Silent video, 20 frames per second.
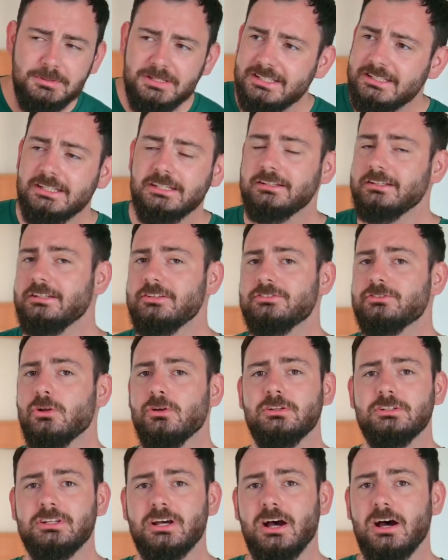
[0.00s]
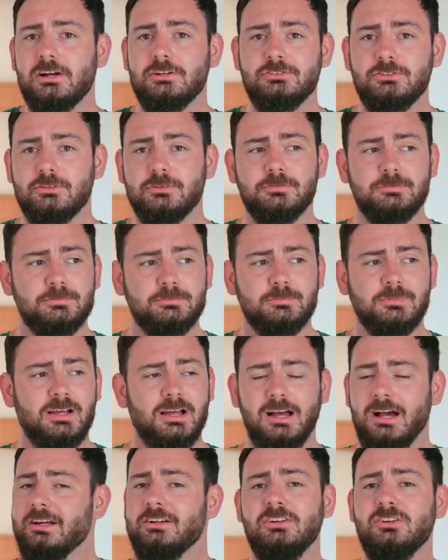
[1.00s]
immediately stolen the hearts of,
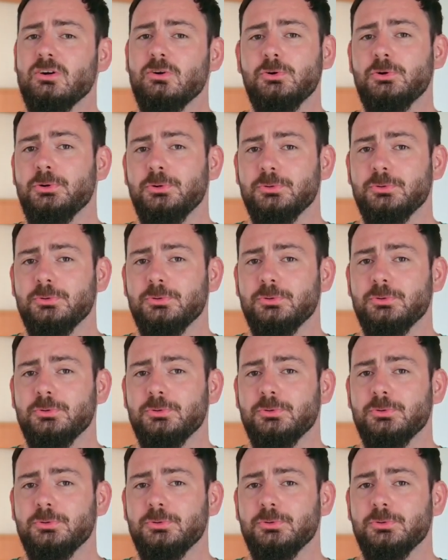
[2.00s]
I don't know